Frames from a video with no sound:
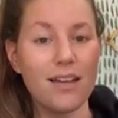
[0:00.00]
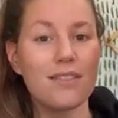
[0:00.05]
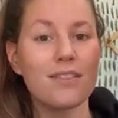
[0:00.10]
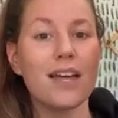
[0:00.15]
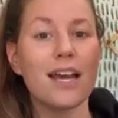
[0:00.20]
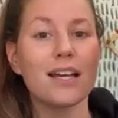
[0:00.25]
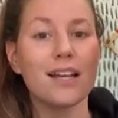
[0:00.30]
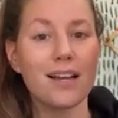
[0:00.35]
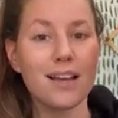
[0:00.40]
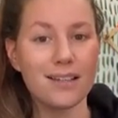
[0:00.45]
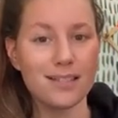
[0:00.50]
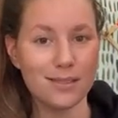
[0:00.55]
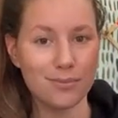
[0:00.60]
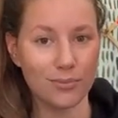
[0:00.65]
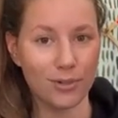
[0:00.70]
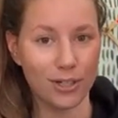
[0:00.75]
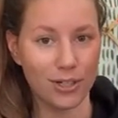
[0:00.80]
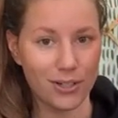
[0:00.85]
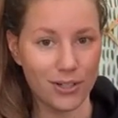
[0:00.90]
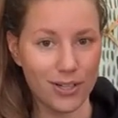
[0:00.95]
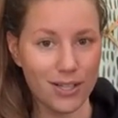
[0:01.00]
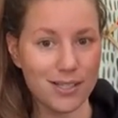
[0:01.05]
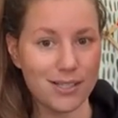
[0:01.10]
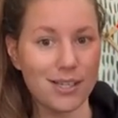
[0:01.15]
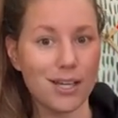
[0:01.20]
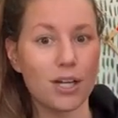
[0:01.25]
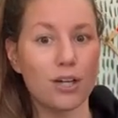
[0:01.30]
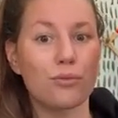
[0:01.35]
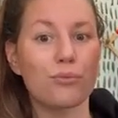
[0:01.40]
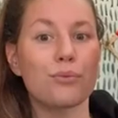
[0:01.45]
that customer is
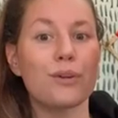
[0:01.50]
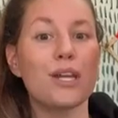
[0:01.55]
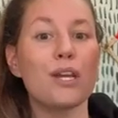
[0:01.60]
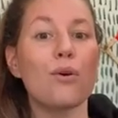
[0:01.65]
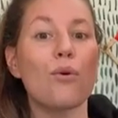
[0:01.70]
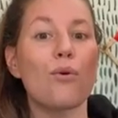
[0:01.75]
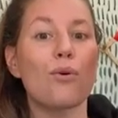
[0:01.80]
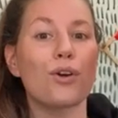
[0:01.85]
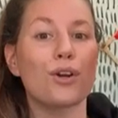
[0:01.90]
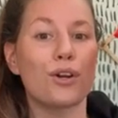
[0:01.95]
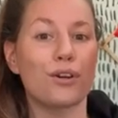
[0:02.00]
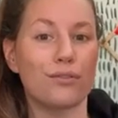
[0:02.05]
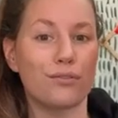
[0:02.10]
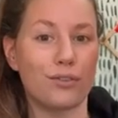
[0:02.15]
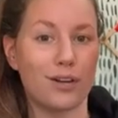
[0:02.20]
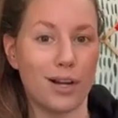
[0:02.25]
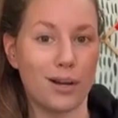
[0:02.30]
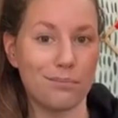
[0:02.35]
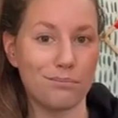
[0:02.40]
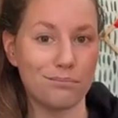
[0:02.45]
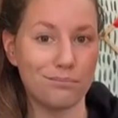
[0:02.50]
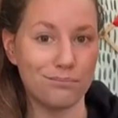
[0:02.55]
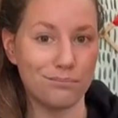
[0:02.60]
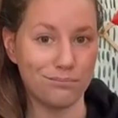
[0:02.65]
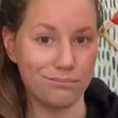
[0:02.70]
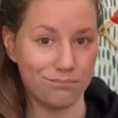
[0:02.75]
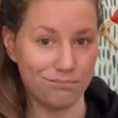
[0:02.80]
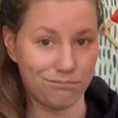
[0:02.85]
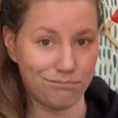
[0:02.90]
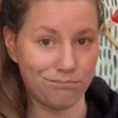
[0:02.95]
going to reorder from?
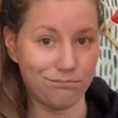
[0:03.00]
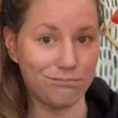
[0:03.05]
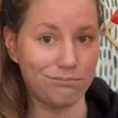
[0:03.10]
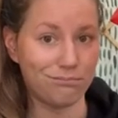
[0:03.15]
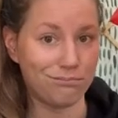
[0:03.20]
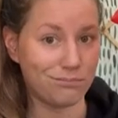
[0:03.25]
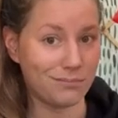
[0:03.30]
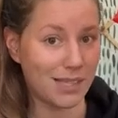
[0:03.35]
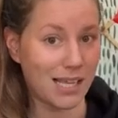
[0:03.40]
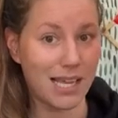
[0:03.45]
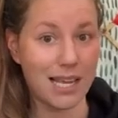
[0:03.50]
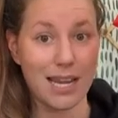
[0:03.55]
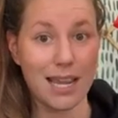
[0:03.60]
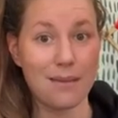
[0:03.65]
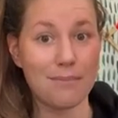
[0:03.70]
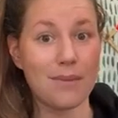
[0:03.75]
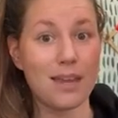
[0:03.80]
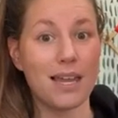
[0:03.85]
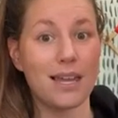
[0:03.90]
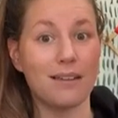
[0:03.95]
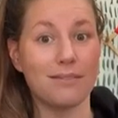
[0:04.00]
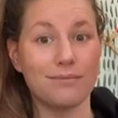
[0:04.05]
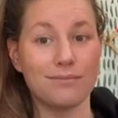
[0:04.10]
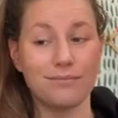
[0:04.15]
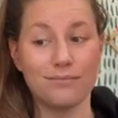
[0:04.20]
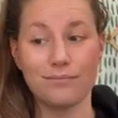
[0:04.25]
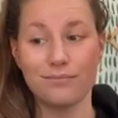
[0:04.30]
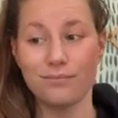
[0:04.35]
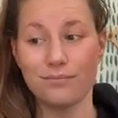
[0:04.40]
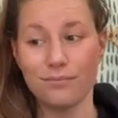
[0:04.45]
It ain't me.
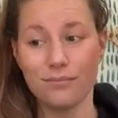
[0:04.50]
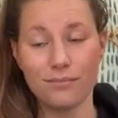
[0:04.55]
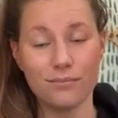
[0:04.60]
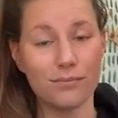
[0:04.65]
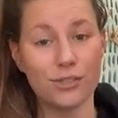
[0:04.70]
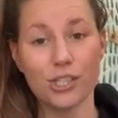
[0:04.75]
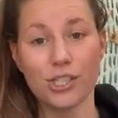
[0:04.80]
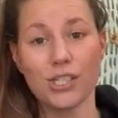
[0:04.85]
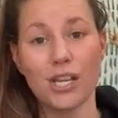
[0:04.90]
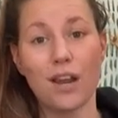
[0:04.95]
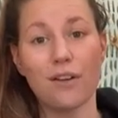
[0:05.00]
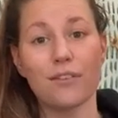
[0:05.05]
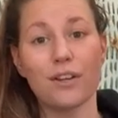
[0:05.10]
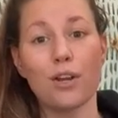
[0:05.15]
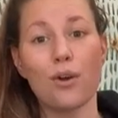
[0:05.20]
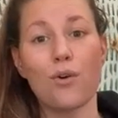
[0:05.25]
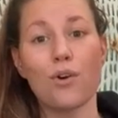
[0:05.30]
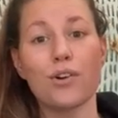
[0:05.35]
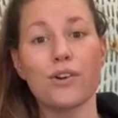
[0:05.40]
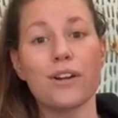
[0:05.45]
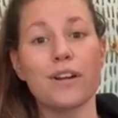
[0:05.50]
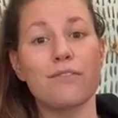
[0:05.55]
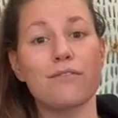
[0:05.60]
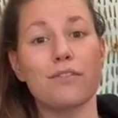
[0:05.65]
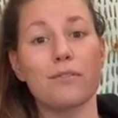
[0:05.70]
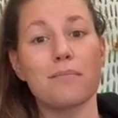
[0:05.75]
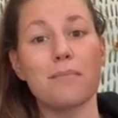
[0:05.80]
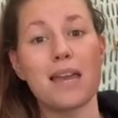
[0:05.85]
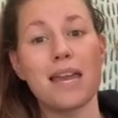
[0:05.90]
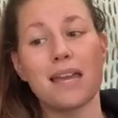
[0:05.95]
She's not reordering
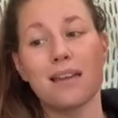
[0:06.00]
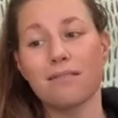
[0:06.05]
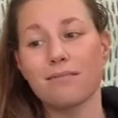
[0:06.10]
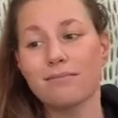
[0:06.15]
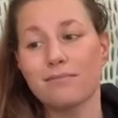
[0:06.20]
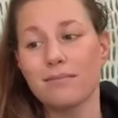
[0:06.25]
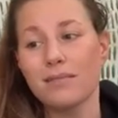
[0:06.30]
from me.